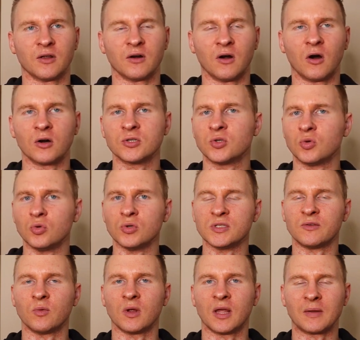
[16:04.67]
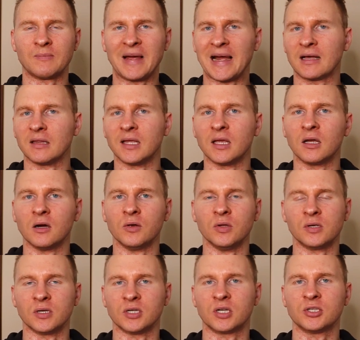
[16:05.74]
There are tools you want, like
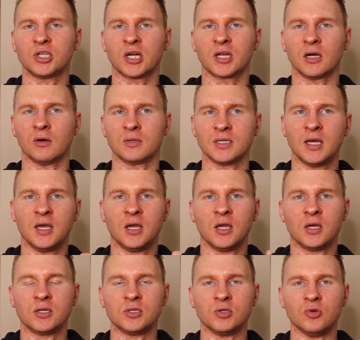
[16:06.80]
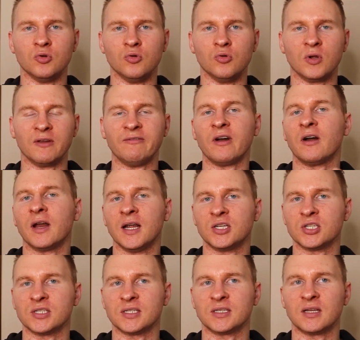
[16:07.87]
Backlinko, you can check out to get
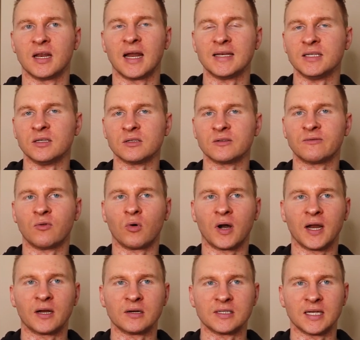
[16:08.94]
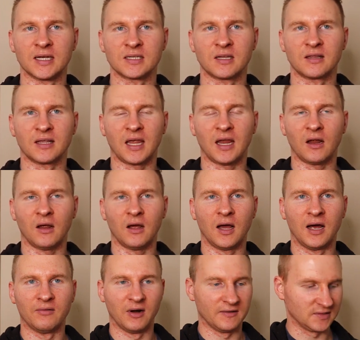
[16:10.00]
variations and get ideas for anchor text. I think
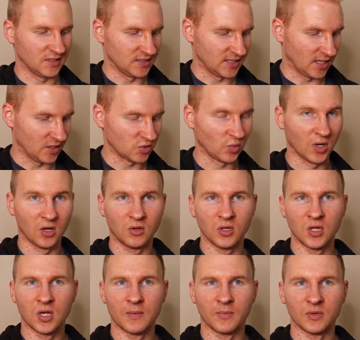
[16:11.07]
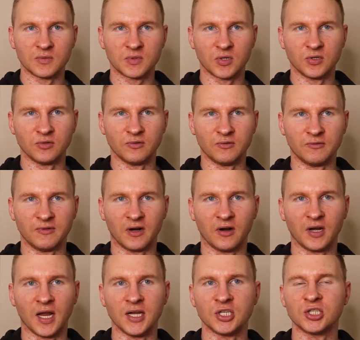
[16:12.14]
Ahrefs does that as well, but I'm just going to do
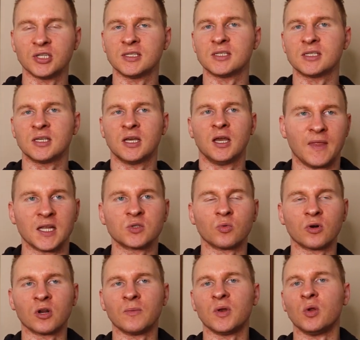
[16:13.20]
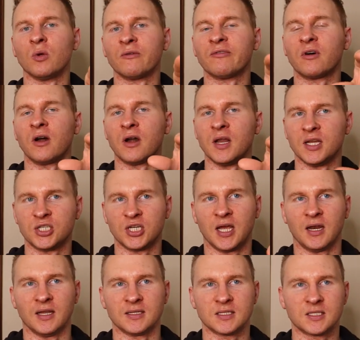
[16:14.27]
variations. And that's what we're going to be doing for our niche
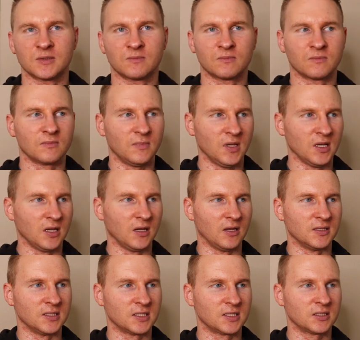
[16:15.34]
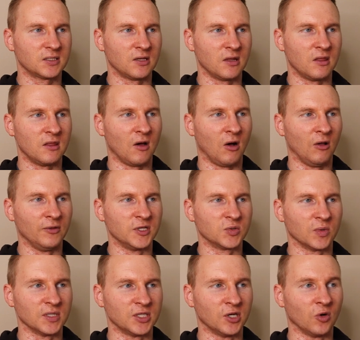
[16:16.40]
edits, is all
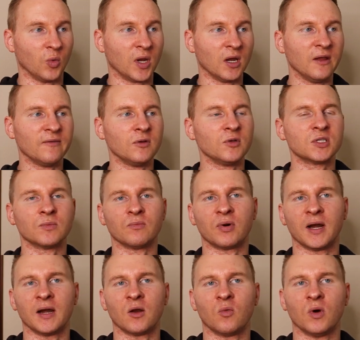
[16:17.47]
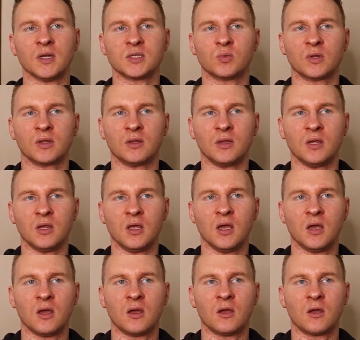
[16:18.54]
these ones here. We can even do some branded ones with
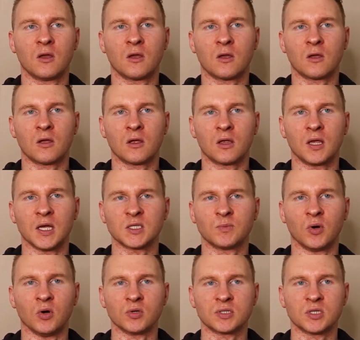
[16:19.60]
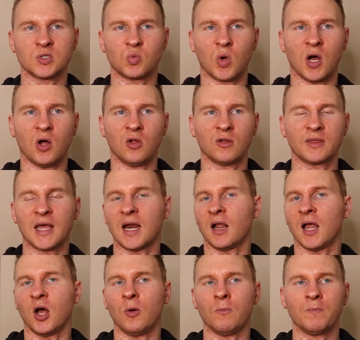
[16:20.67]
the guest posts as well.
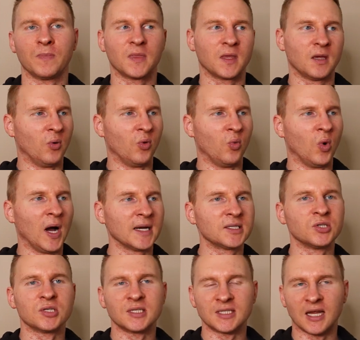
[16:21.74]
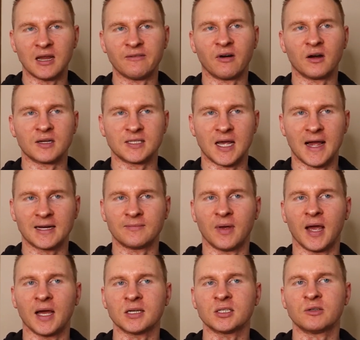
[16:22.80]
That'll help. But we want to save our exact
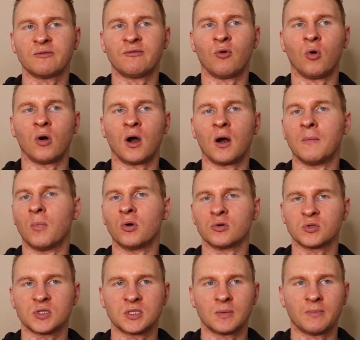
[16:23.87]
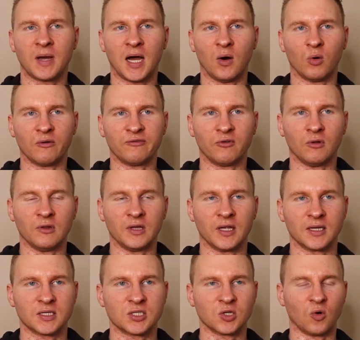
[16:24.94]
match for our most powerful links.